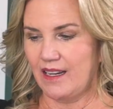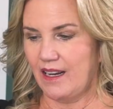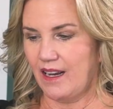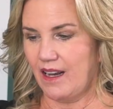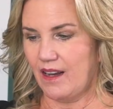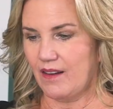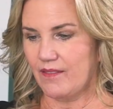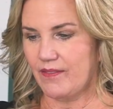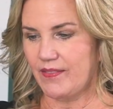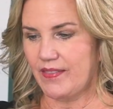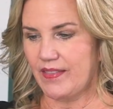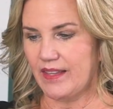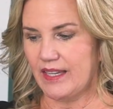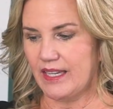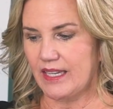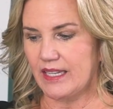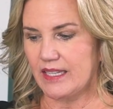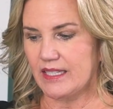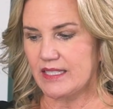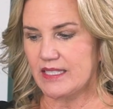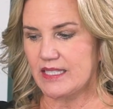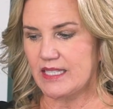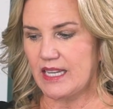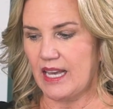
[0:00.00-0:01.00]
of
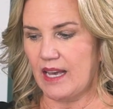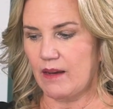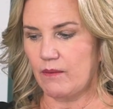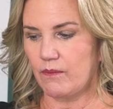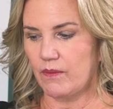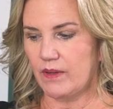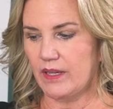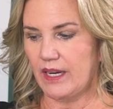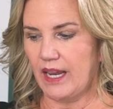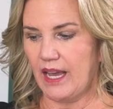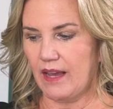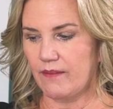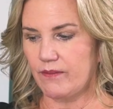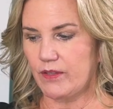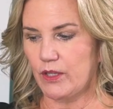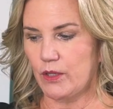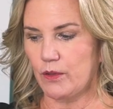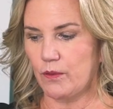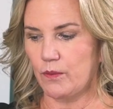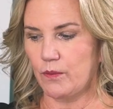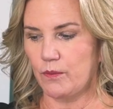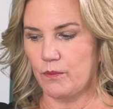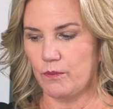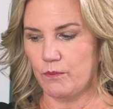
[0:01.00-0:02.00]
things that what have
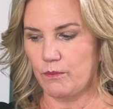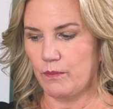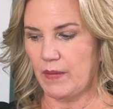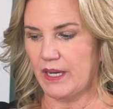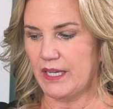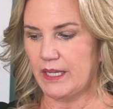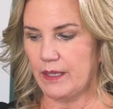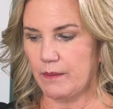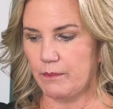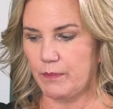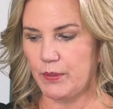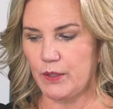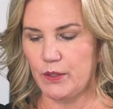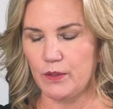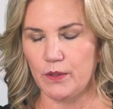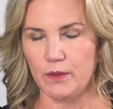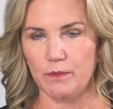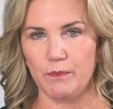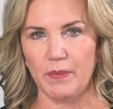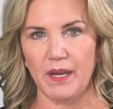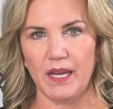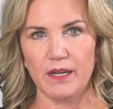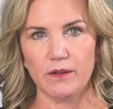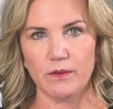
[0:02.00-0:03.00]
you. My computer
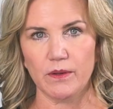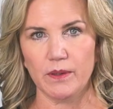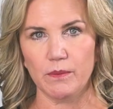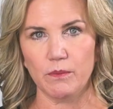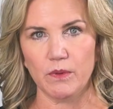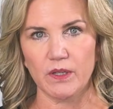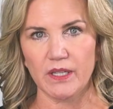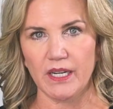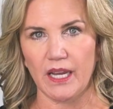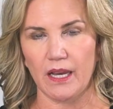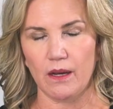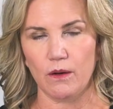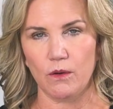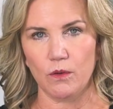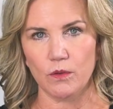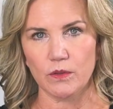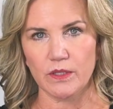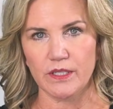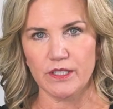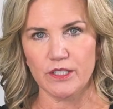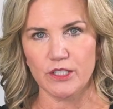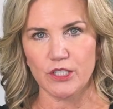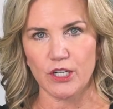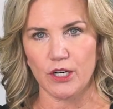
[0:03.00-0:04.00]
battery will not
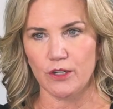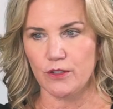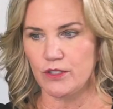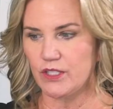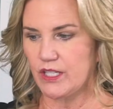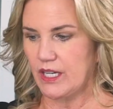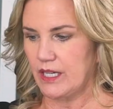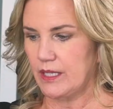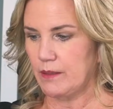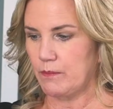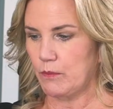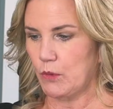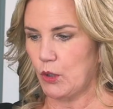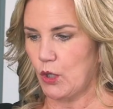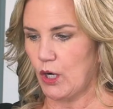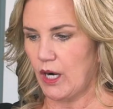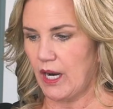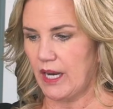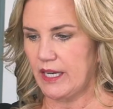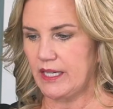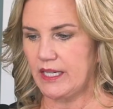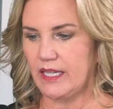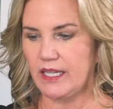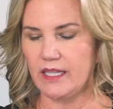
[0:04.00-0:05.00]
hold a charge anymore.
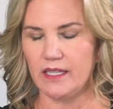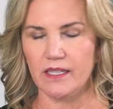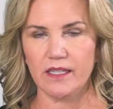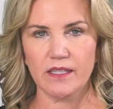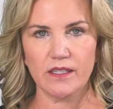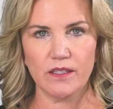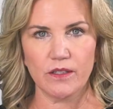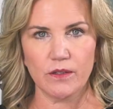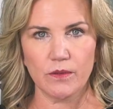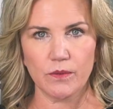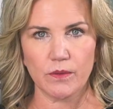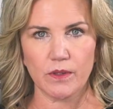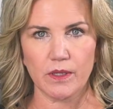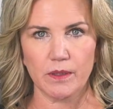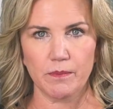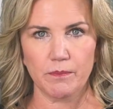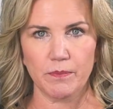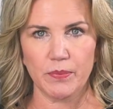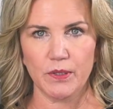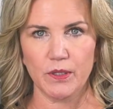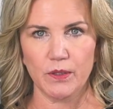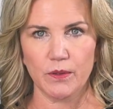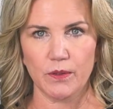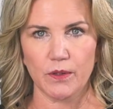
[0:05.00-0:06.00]
I need a new
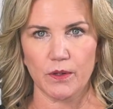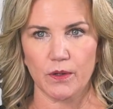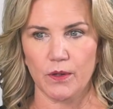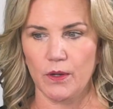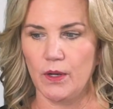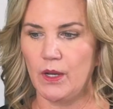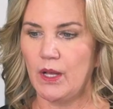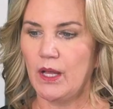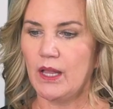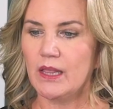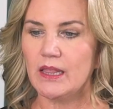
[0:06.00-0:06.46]
computer.